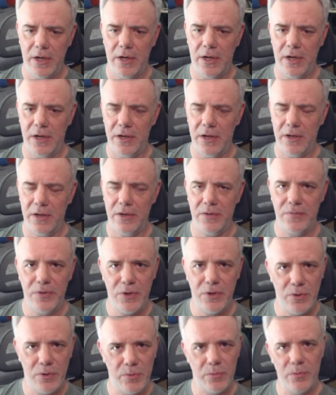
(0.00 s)
If
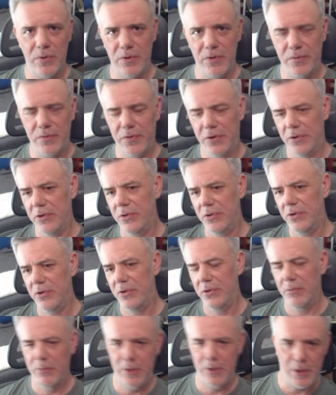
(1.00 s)

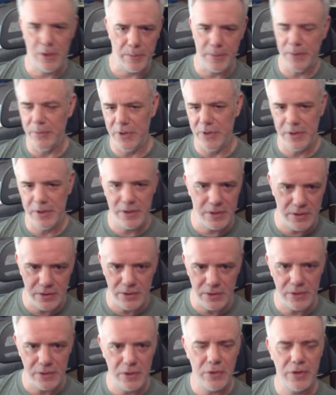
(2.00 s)
you're,
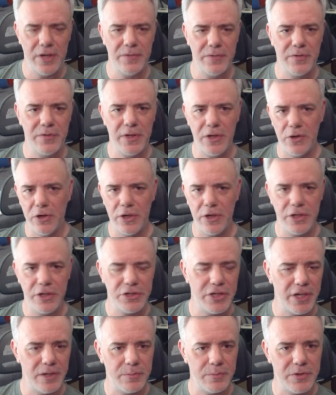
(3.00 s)
maybe you don't have gear on a
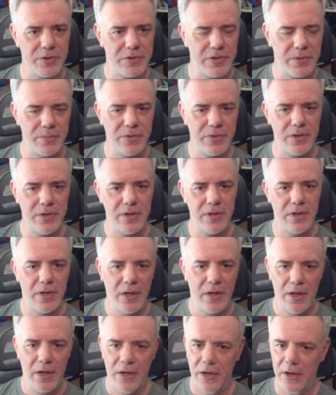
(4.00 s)
champ or something,
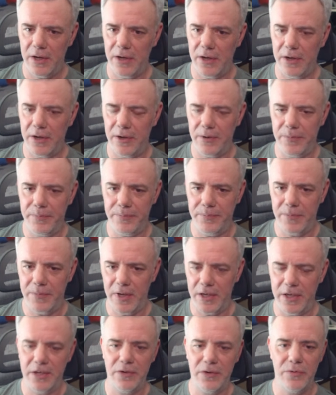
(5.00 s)

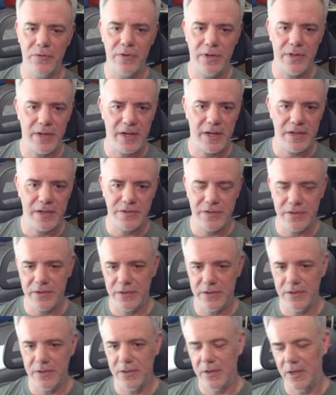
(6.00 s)
and you didn't realize
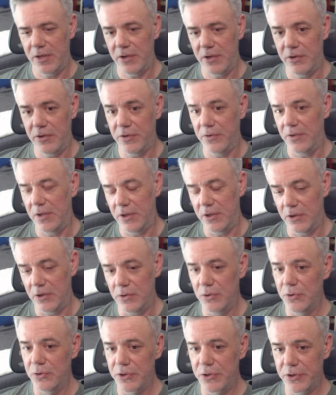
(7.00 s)
it, and you
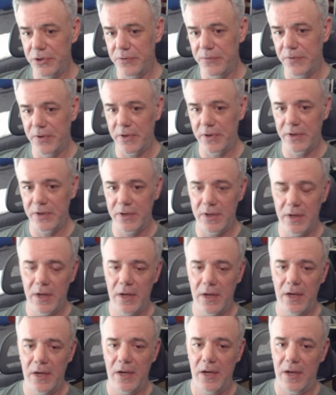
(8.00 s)
lose your fight,
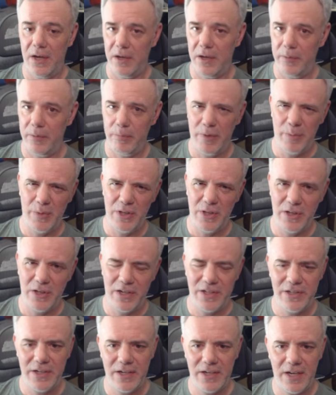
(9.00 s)
it might be a good
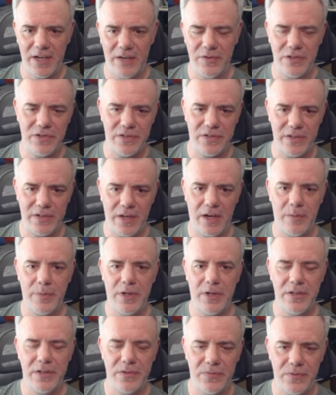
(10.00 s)
idea to have it stop
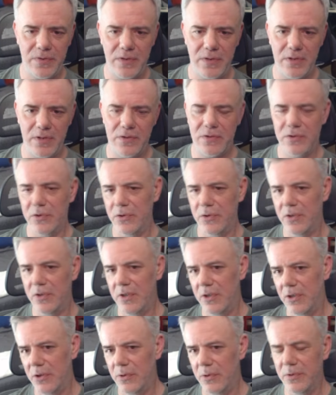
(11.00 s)
on defeat so you
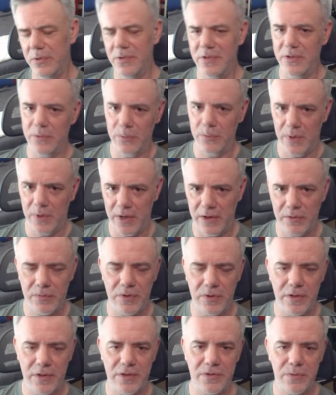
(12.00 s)
can go and see why the
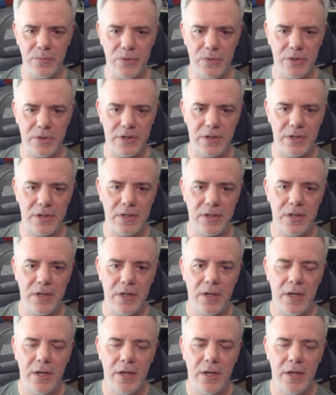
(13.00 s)
run isn't working.